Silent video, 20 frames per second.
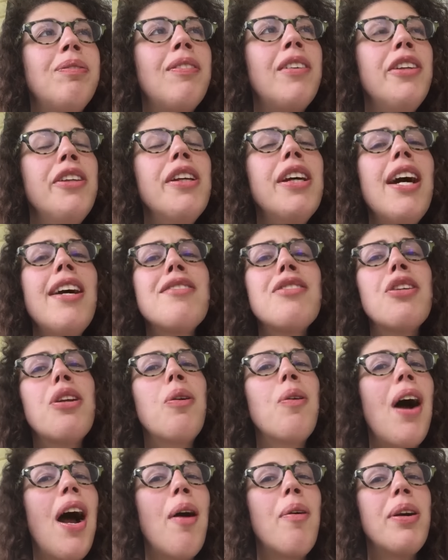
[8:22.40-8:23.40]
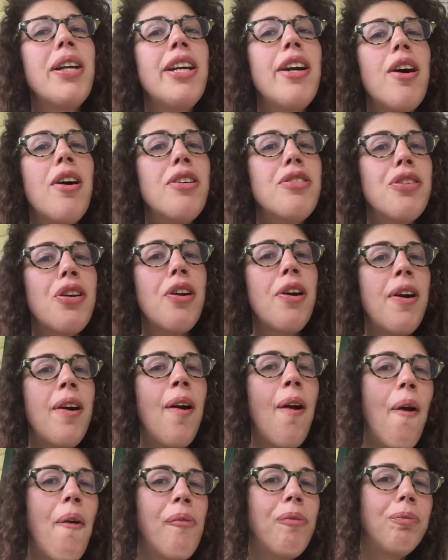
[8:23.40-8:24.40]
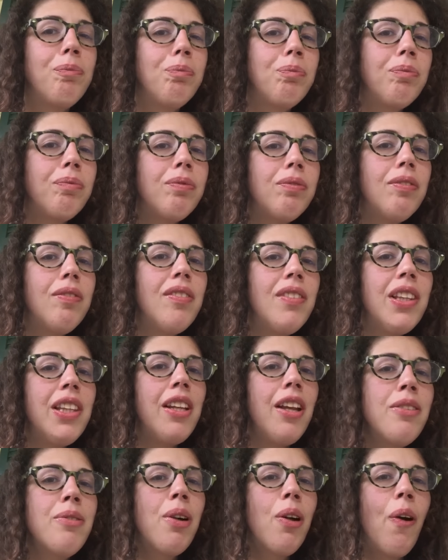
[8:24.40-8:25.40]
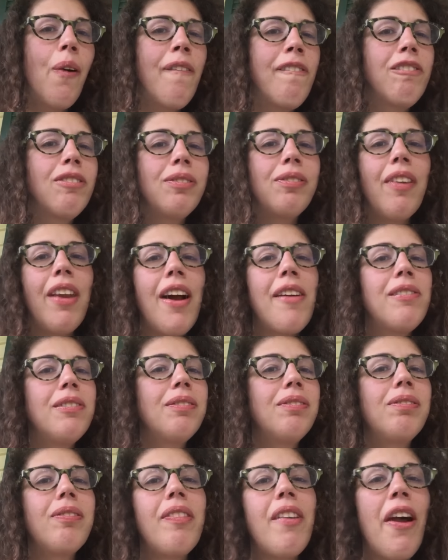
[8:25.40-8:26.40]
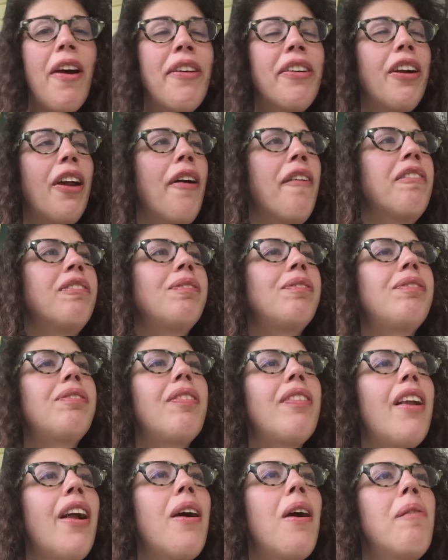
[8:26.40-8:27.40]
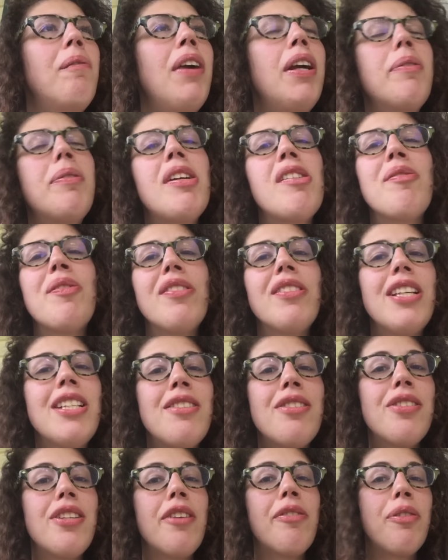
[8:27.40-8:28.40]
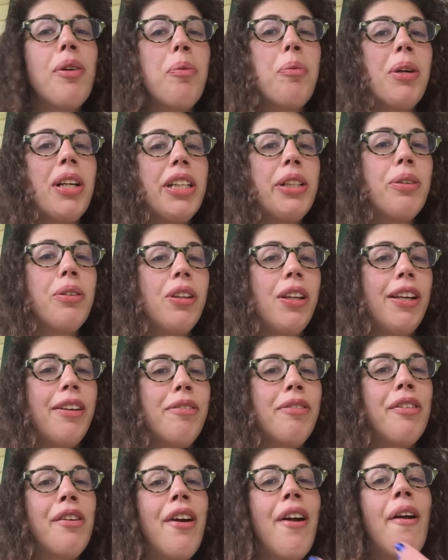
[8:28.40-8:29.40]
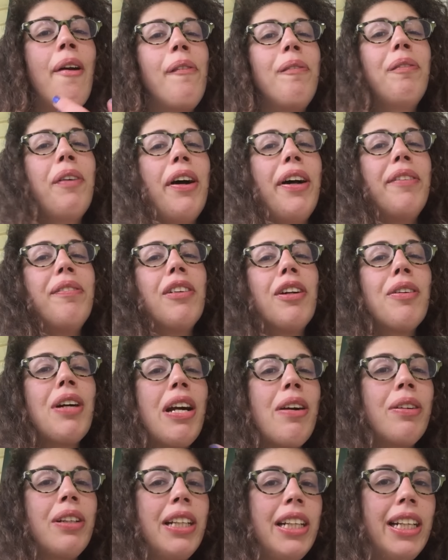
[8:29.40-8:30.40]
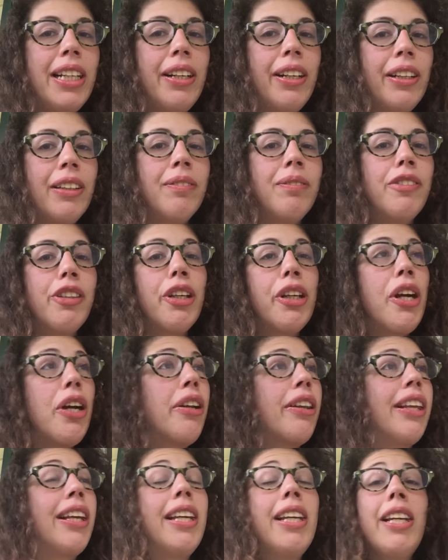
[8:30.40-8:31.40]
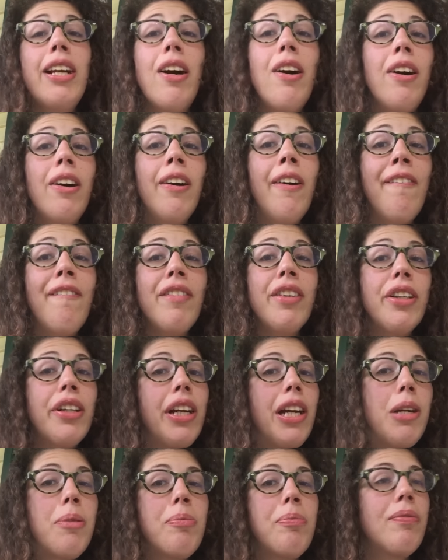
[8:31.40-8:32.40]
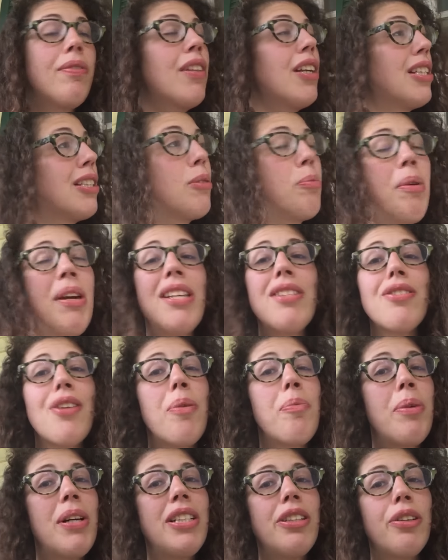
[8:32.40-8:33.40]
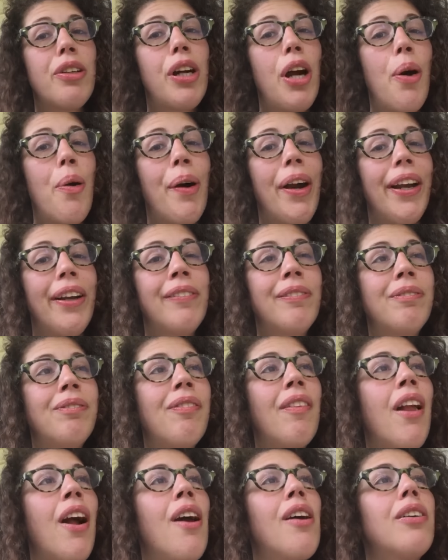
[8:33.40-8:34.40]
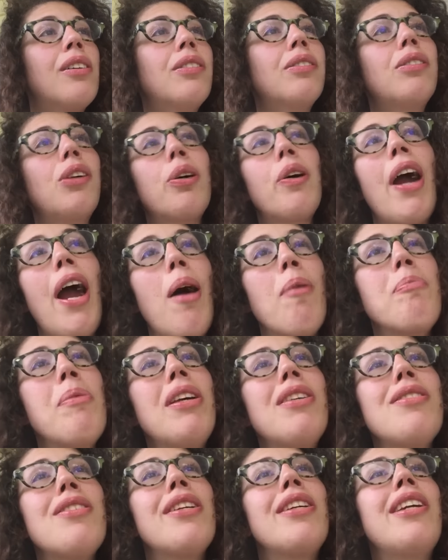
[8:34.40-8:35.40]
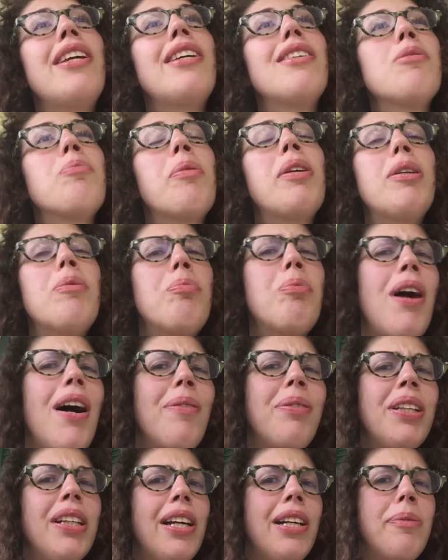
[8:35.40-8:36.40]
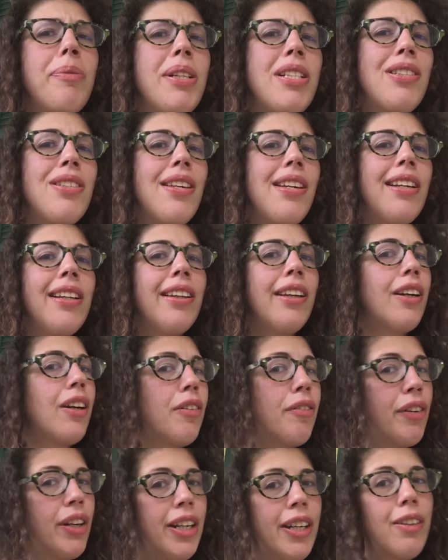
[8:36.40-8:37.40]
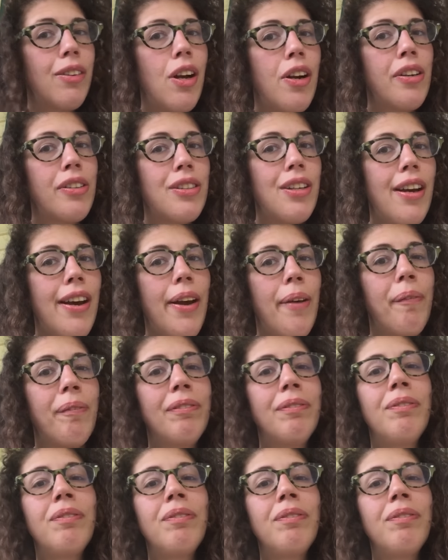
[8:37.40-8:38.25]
You guys know how ERs are. Well, I don't know. Maybe it's different where you live. But around here, you go to the ER, you're going to, it depends on when you're going or how busy it is, but you're probably going to be sitting there a very long time.